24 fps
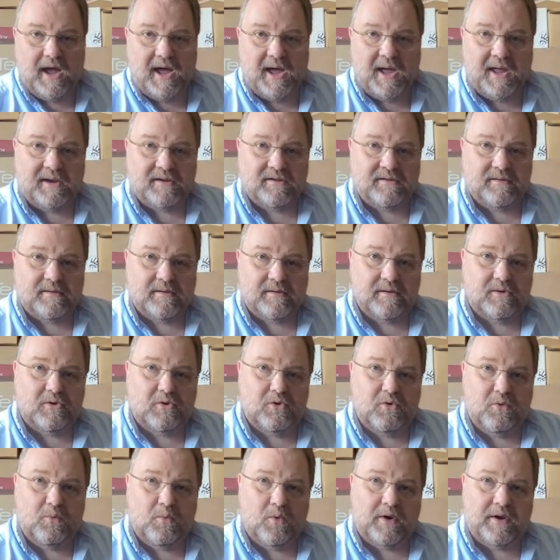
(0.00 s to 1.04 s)
And
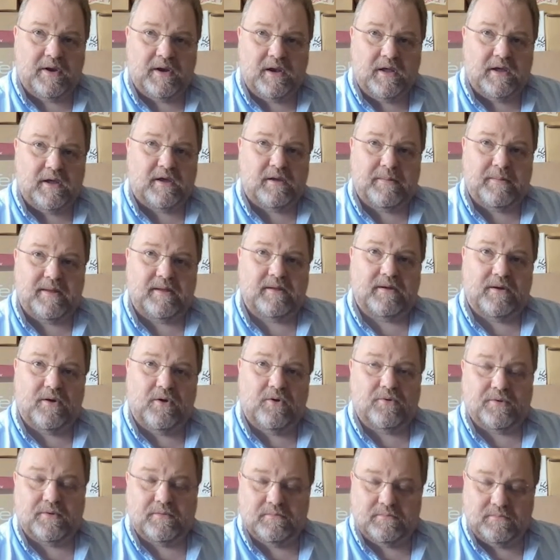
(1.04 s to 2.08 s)
what I like about the
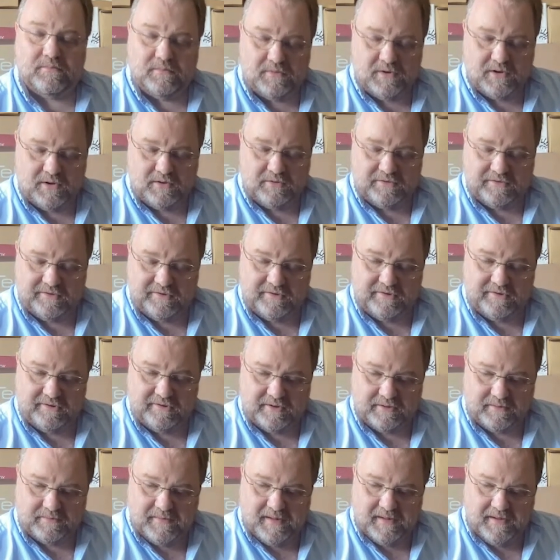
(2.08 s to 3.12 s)
Gold Notes is
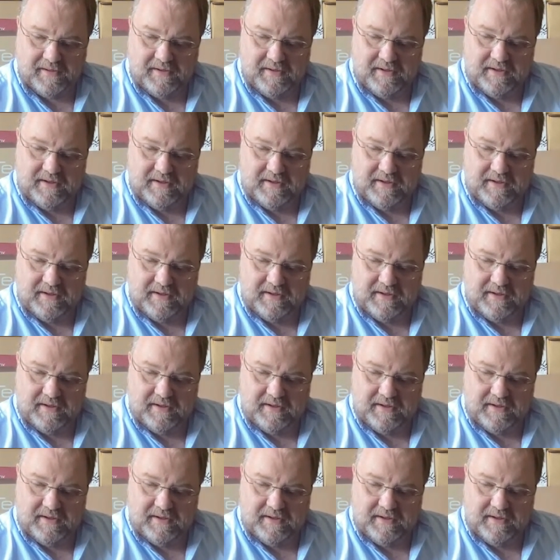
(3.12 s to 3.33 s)
that